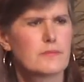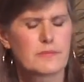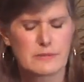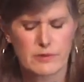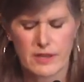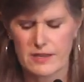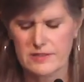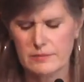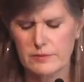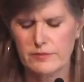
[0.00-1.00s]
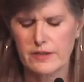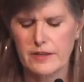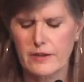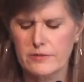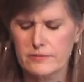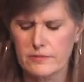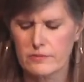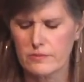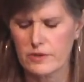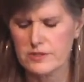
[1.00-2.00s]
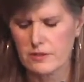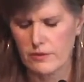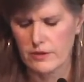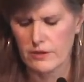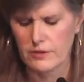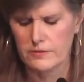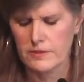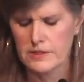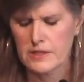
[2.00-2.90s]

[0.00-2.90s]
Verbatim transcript: people can't seem to find out what's going on.